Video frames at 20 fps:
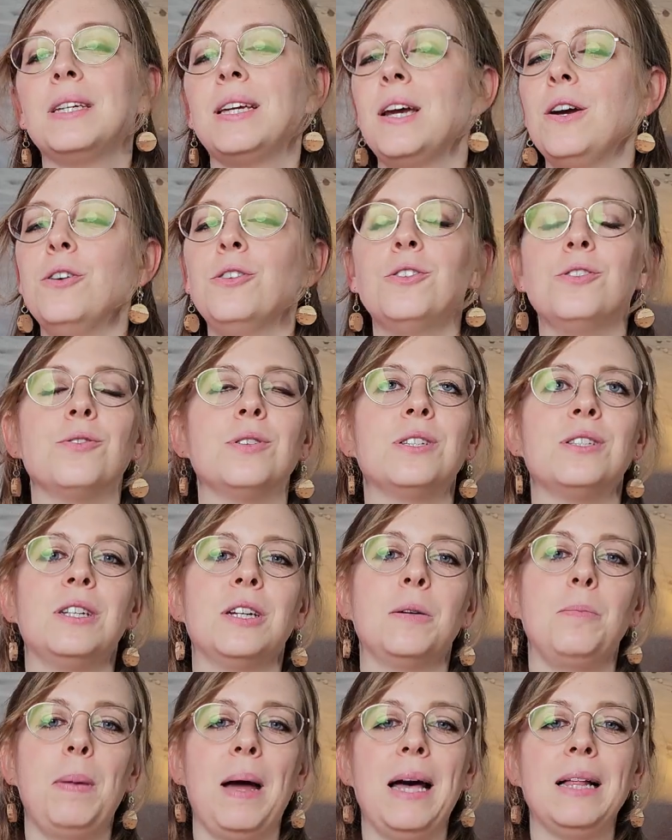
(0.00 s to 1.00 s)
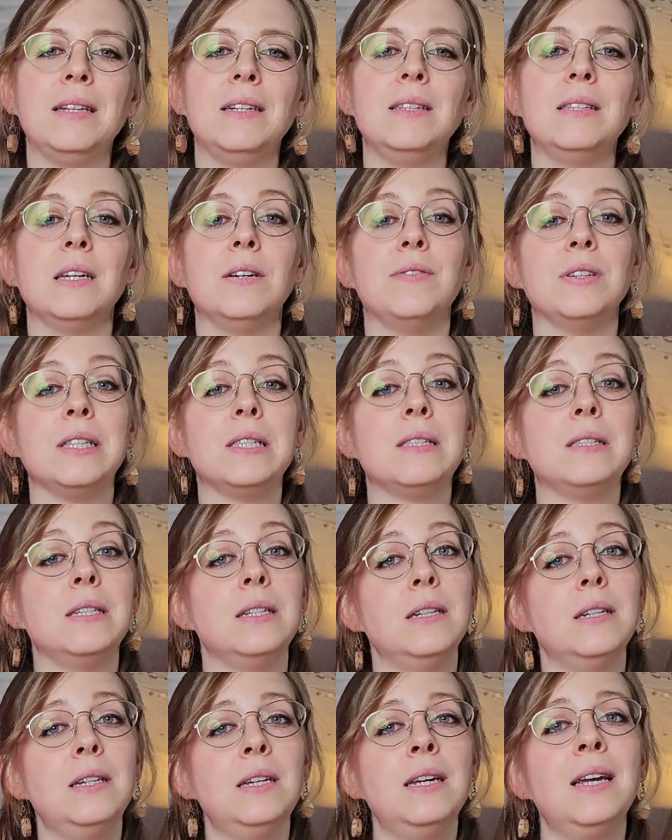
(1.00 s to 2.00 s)
characteristic balance of
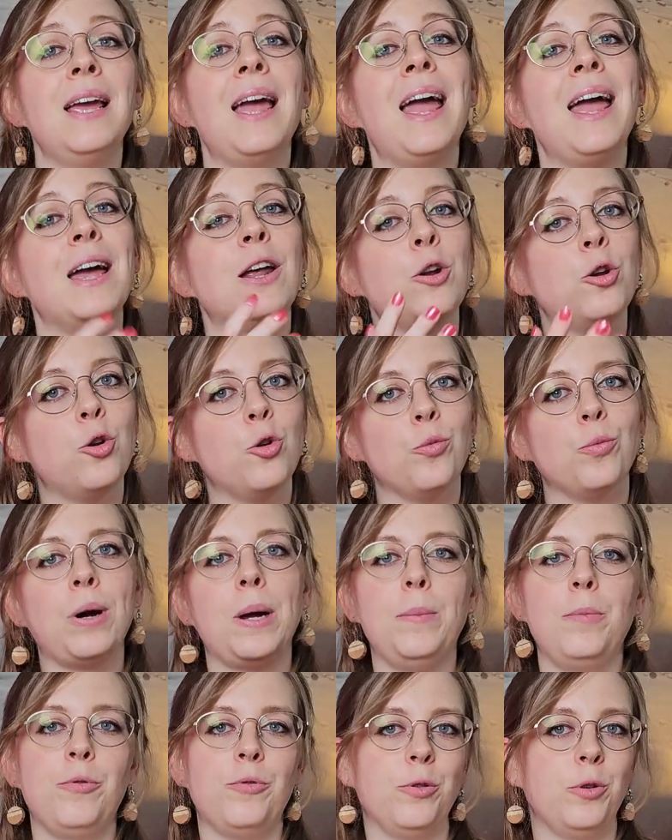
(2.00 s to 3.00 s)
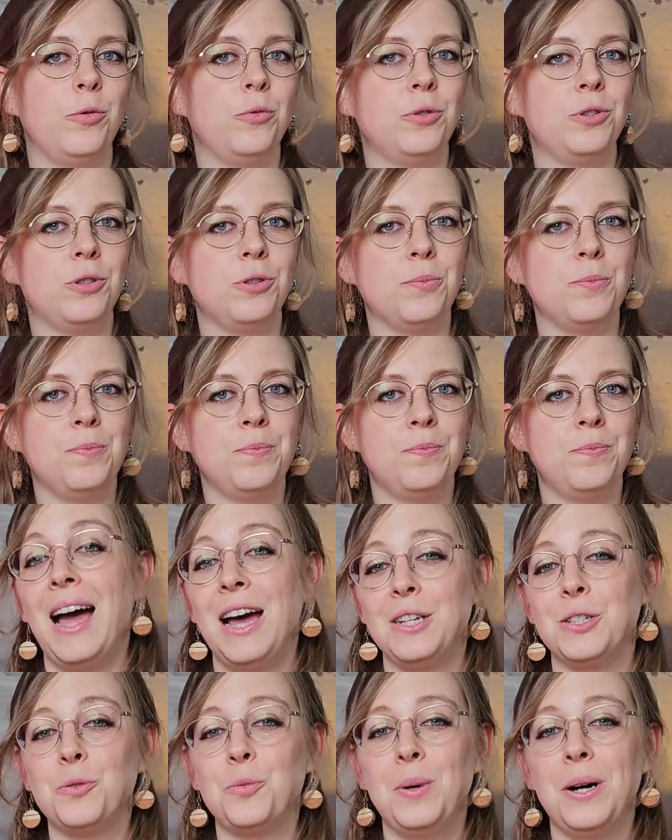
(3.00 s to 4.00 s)
acidity and ripe fruits.
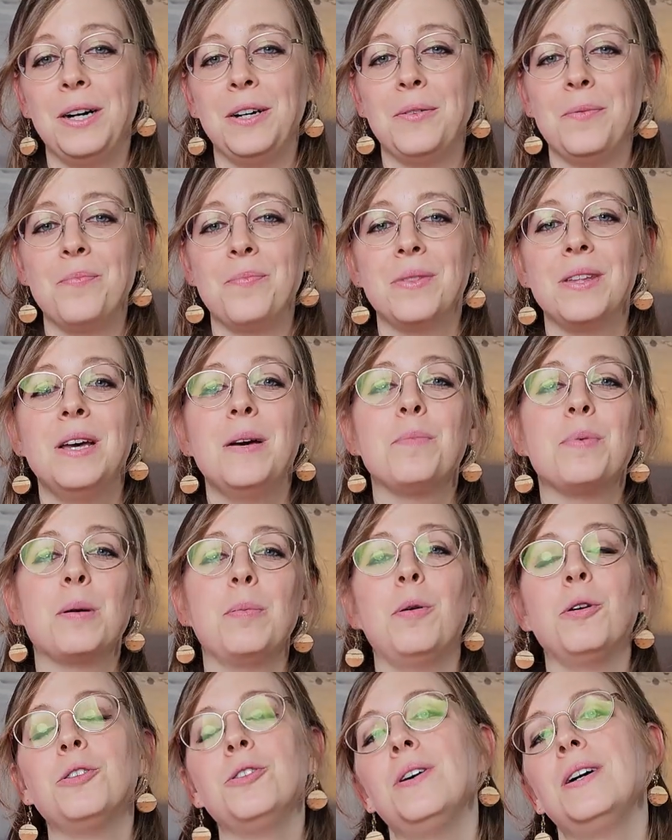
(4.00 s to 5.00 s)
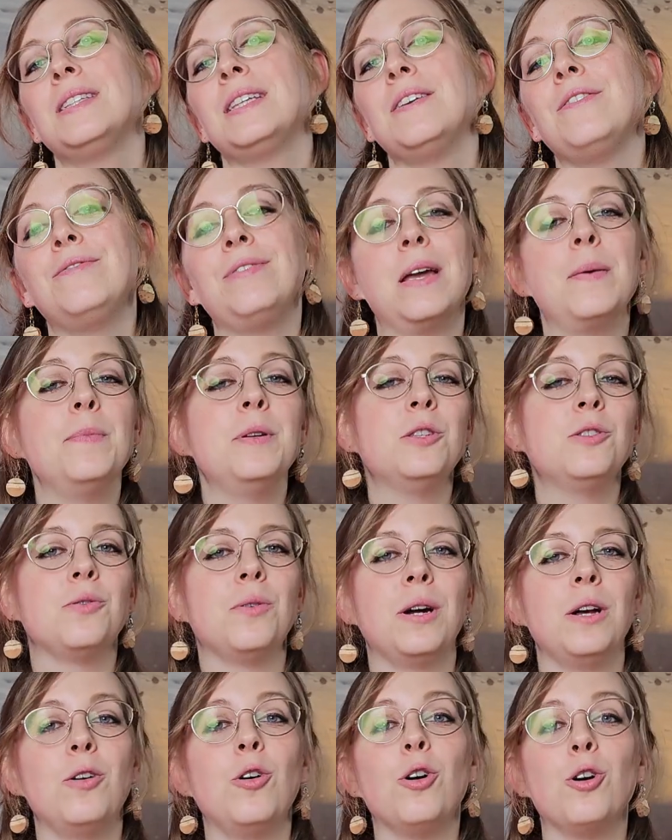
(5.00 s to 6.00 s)
As well, Prapoto has a famous
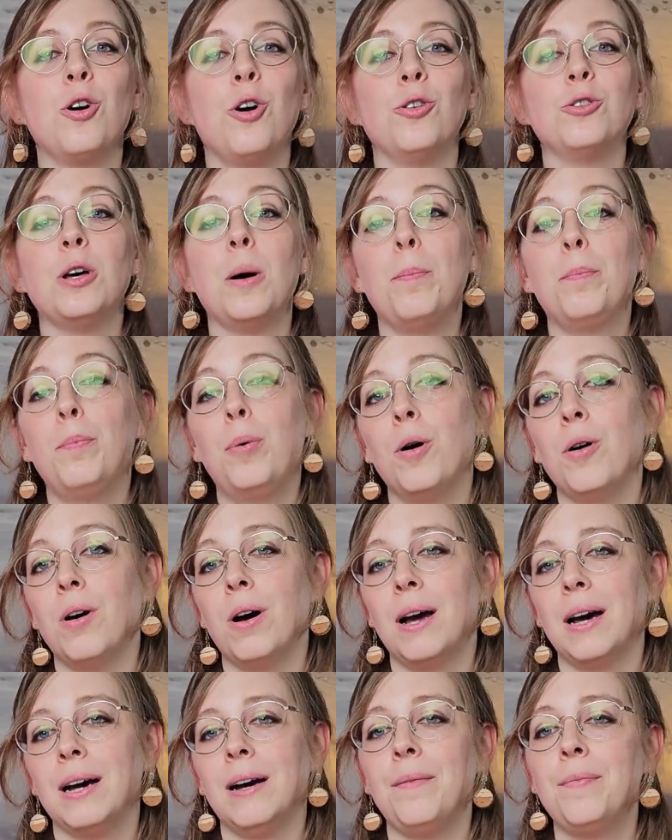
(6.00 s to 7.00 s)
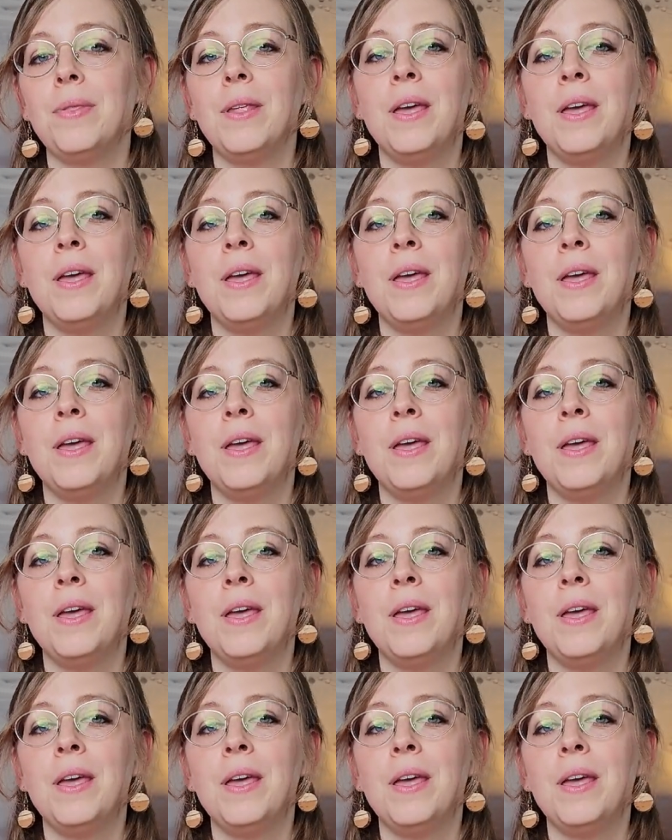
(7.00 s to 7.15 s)
soil called ponca